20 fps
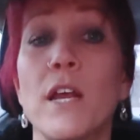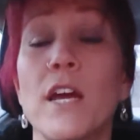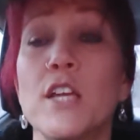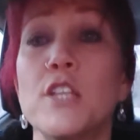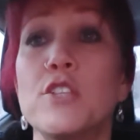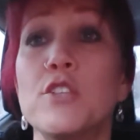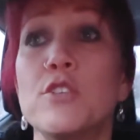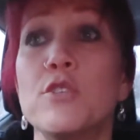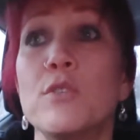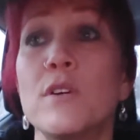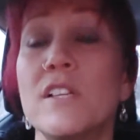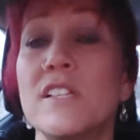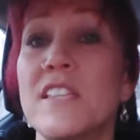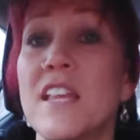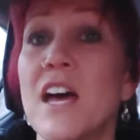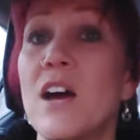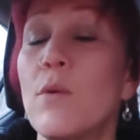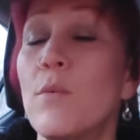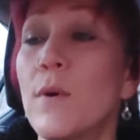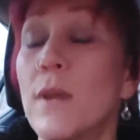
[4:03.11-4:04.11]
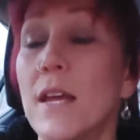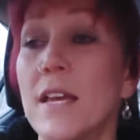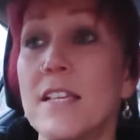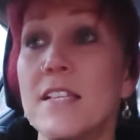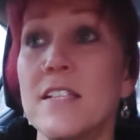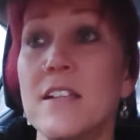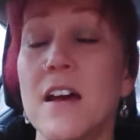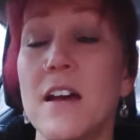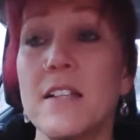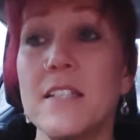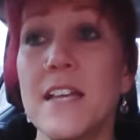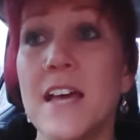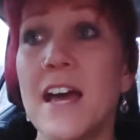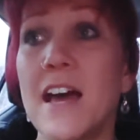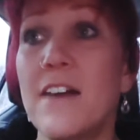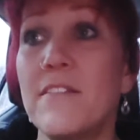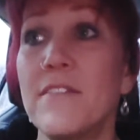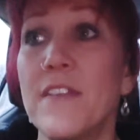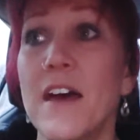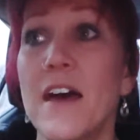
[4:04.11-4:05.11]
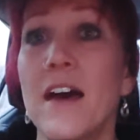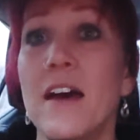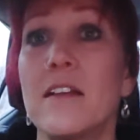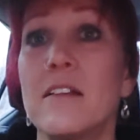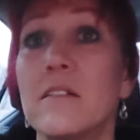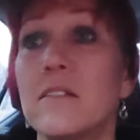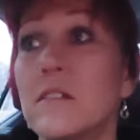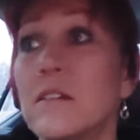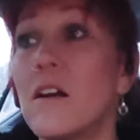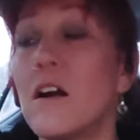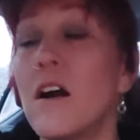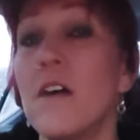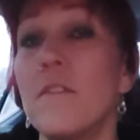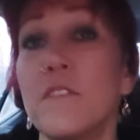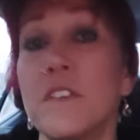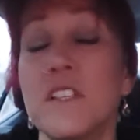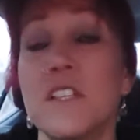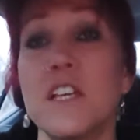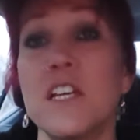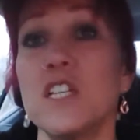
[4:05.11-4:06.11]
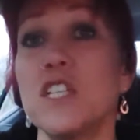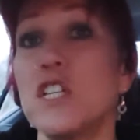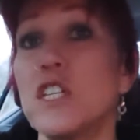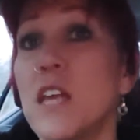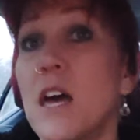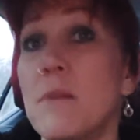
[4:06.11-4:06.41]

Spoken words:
I do is that when I start to have that conversation,